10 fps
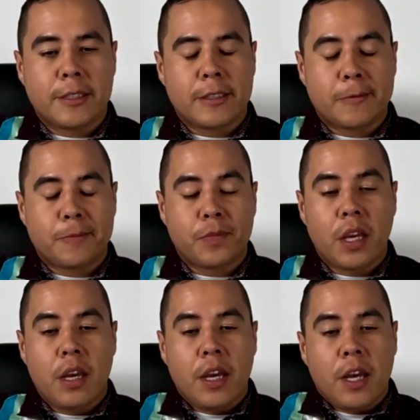So,
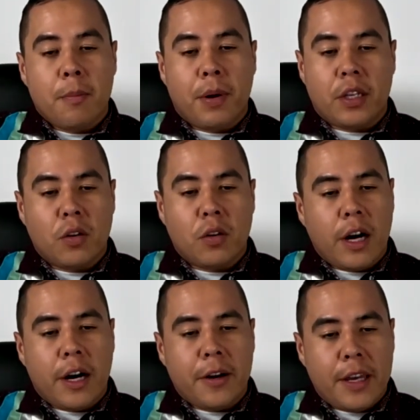but
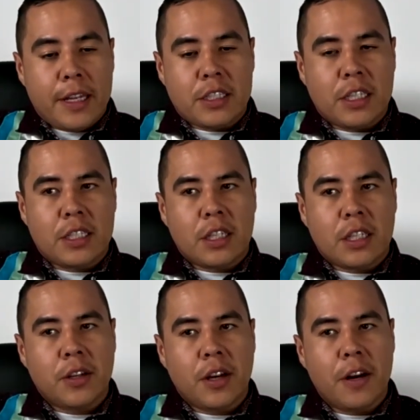no, it's
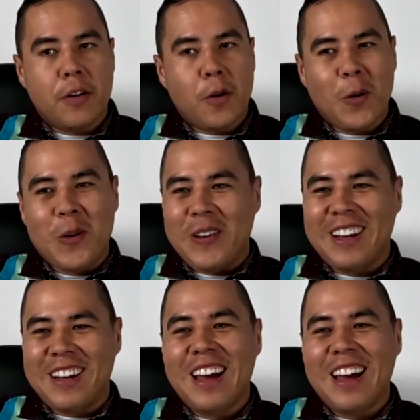just, I don't know.